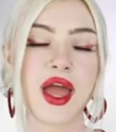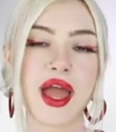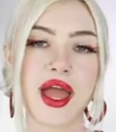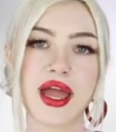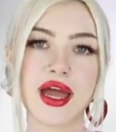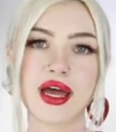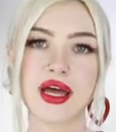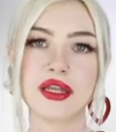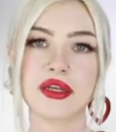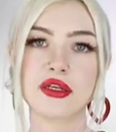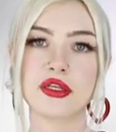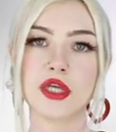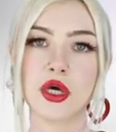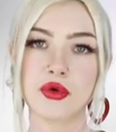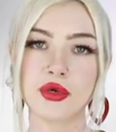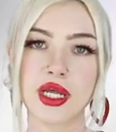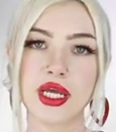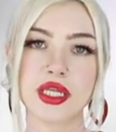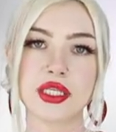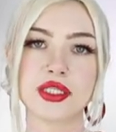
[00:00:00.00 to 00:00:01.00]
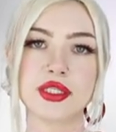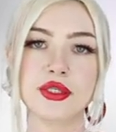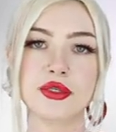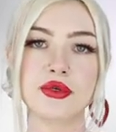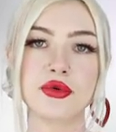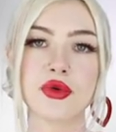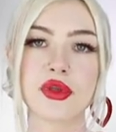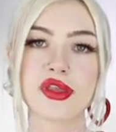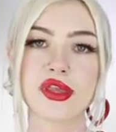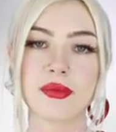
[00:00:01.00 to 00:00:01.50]
and donate
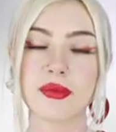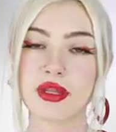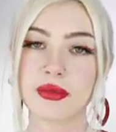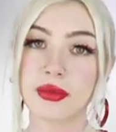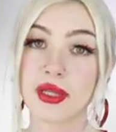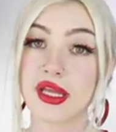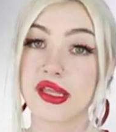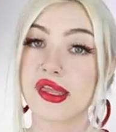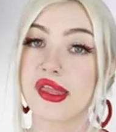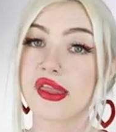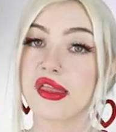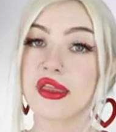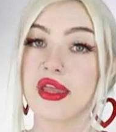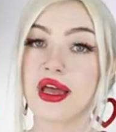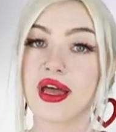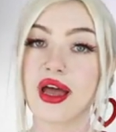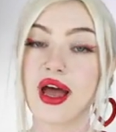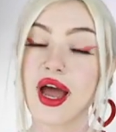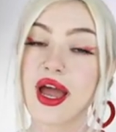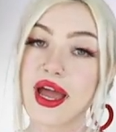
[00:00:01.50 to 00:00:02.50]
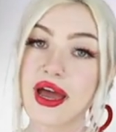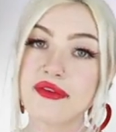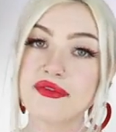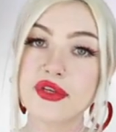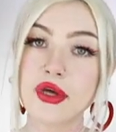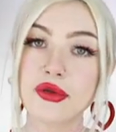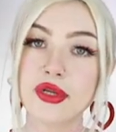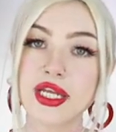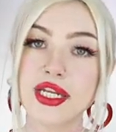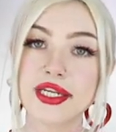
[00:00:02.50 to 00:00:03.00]
to some of the places that I have
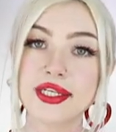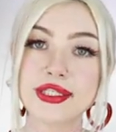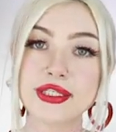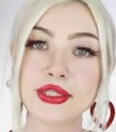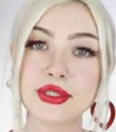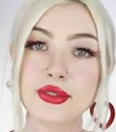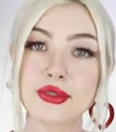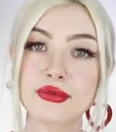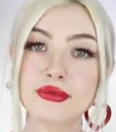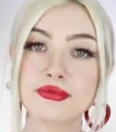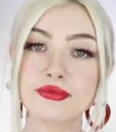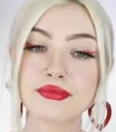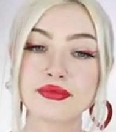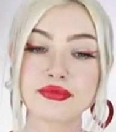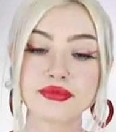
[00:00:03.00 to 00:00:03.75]
donated to.